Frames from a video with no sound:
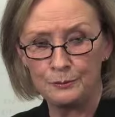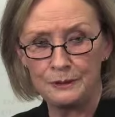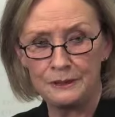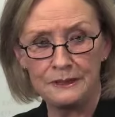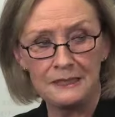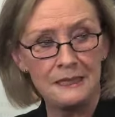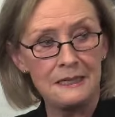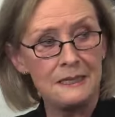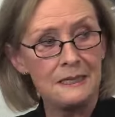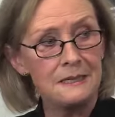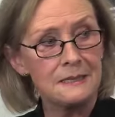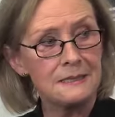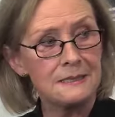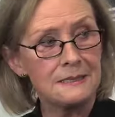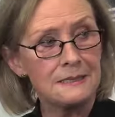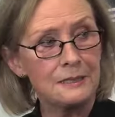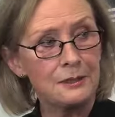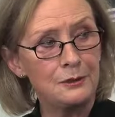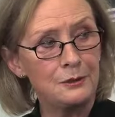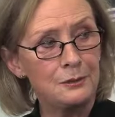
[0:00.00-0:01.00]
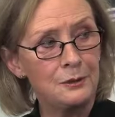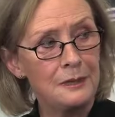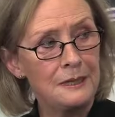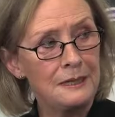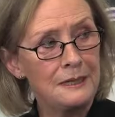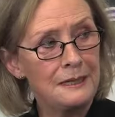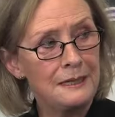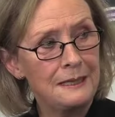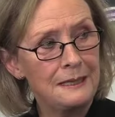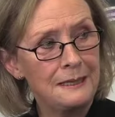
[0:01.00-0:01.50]
common.
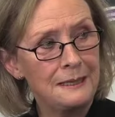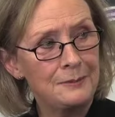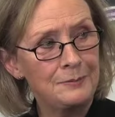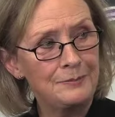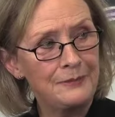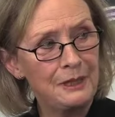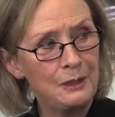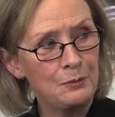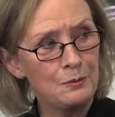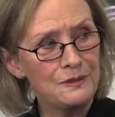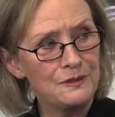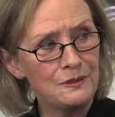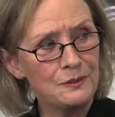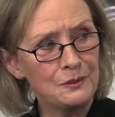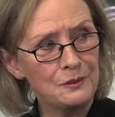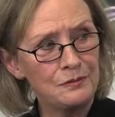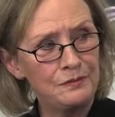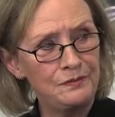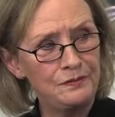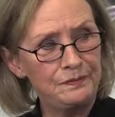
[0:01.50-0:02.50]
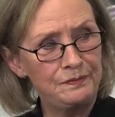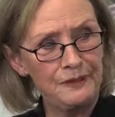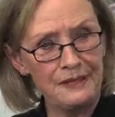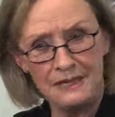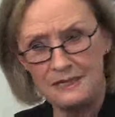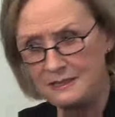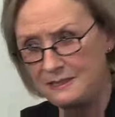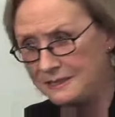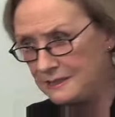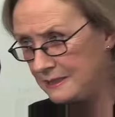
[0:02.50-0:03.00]
So um, it was sort of
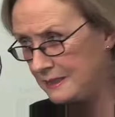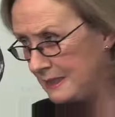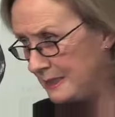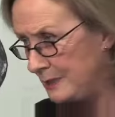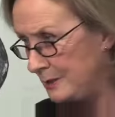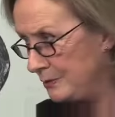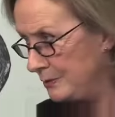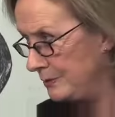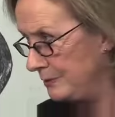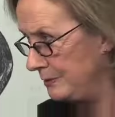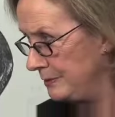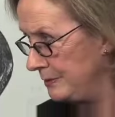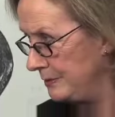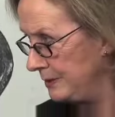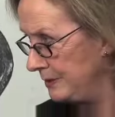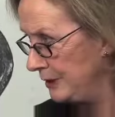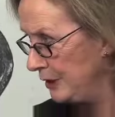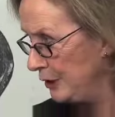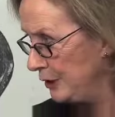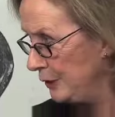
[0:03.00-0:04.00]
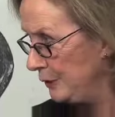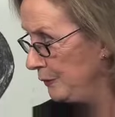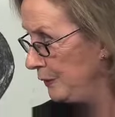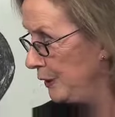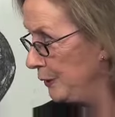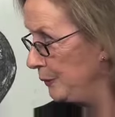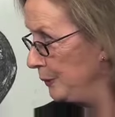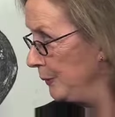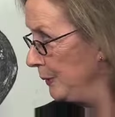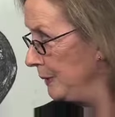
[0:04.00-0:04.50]
heads down and,
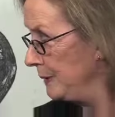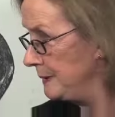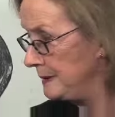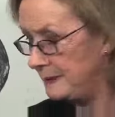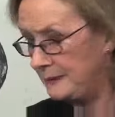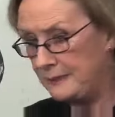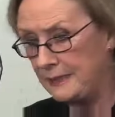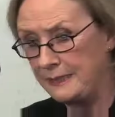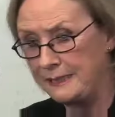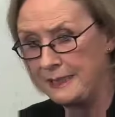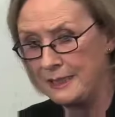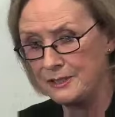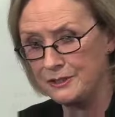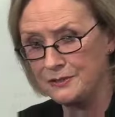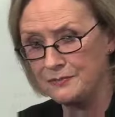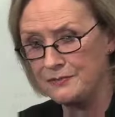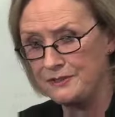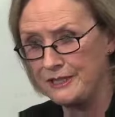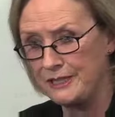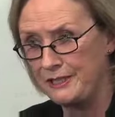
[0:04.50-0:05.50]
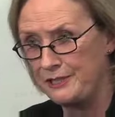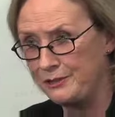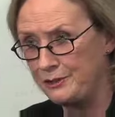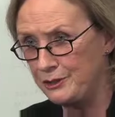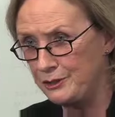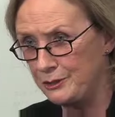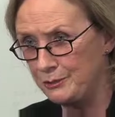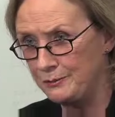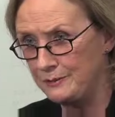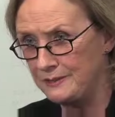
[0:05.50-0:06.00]
you mm. know, stay out of
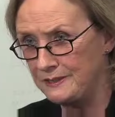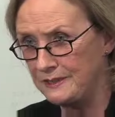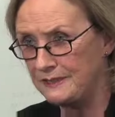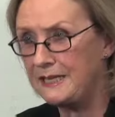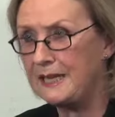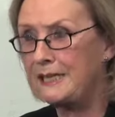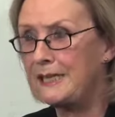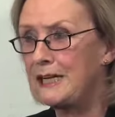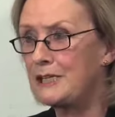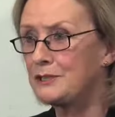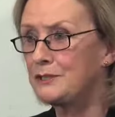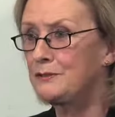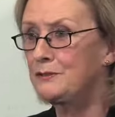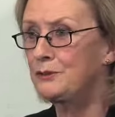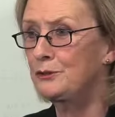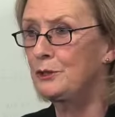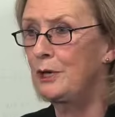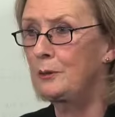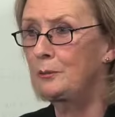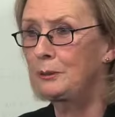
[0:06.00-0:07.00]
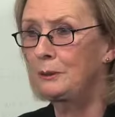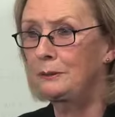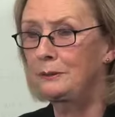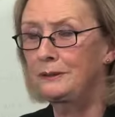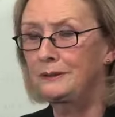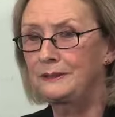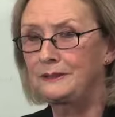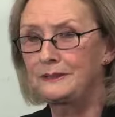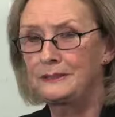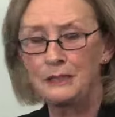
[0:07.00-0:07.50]
danger and stay out of
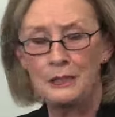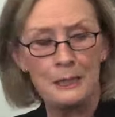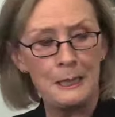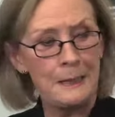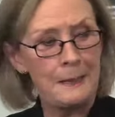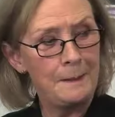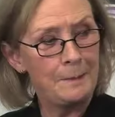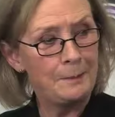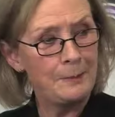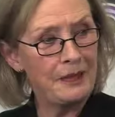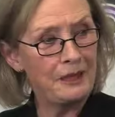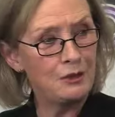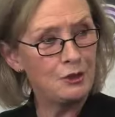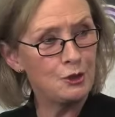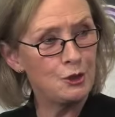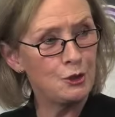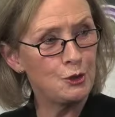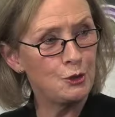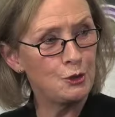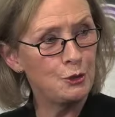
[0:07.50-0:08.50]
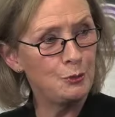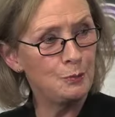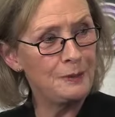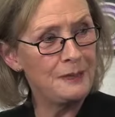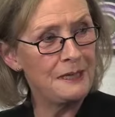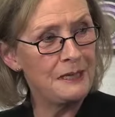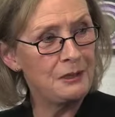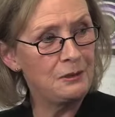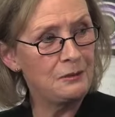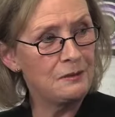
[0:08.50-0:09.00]
trouble and make sure
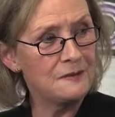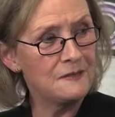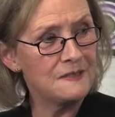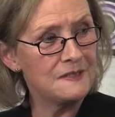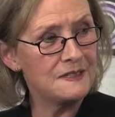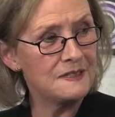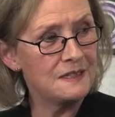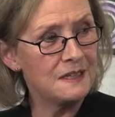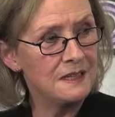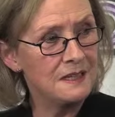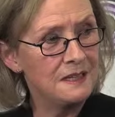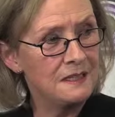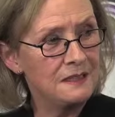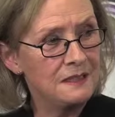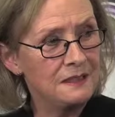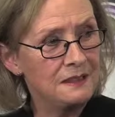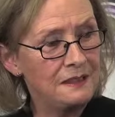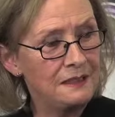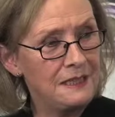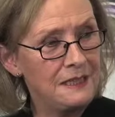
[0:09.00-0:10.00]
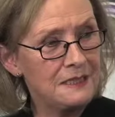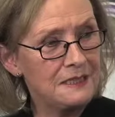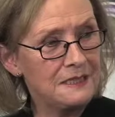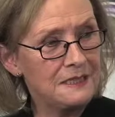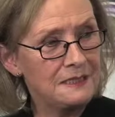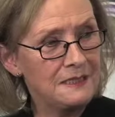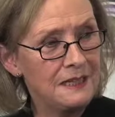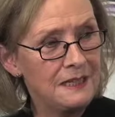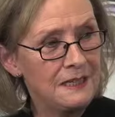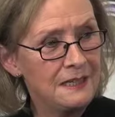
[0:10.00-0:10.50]
your parents, at
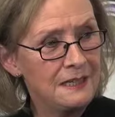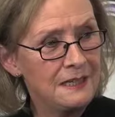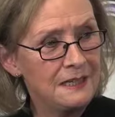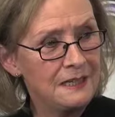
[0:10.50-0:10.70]
least